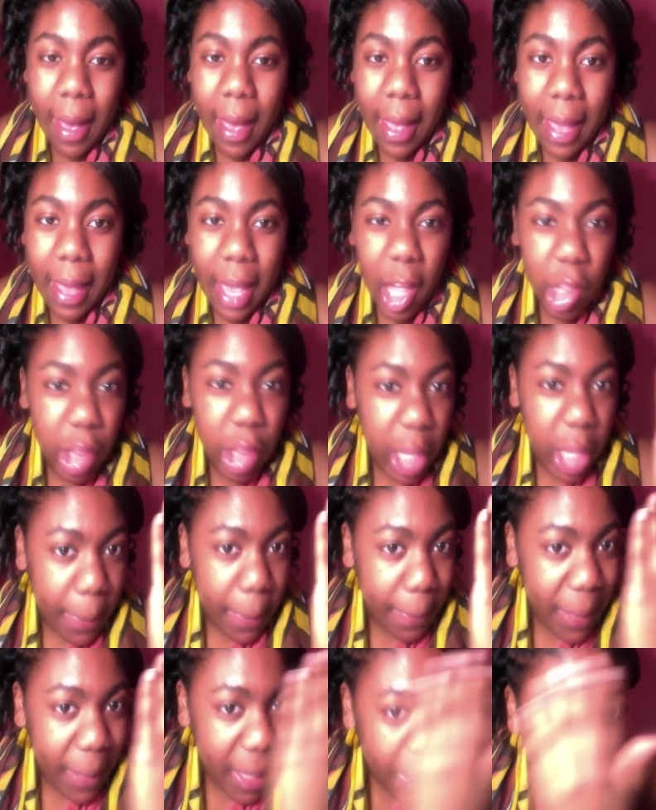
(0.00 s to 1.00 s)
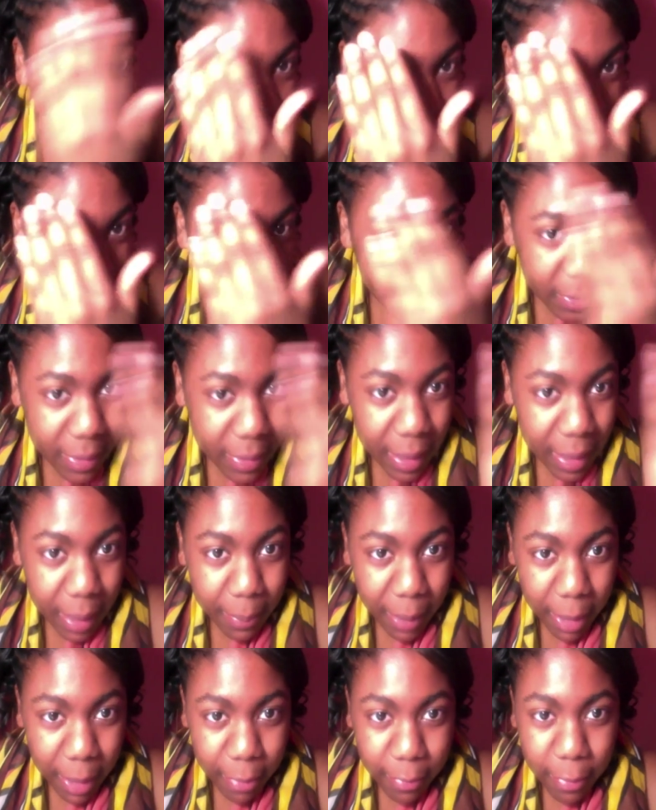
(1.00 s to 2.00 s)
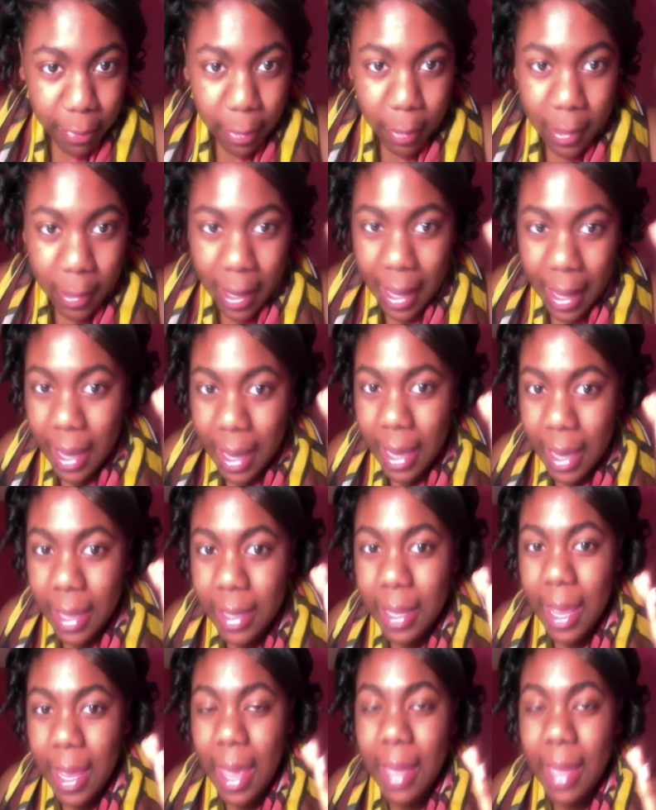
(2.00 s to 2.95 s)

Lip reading: I had a lot of pimples on my forehead,